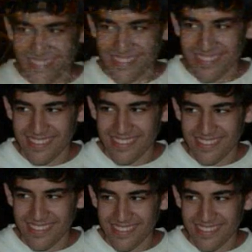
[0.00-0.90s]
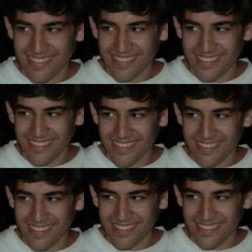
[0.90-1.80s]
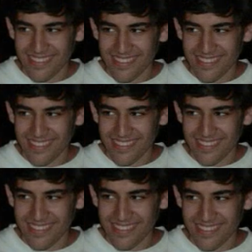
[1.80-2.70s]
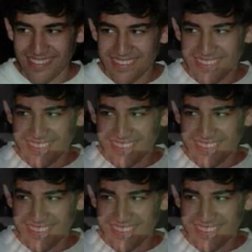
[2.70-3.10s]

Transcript: [no speech]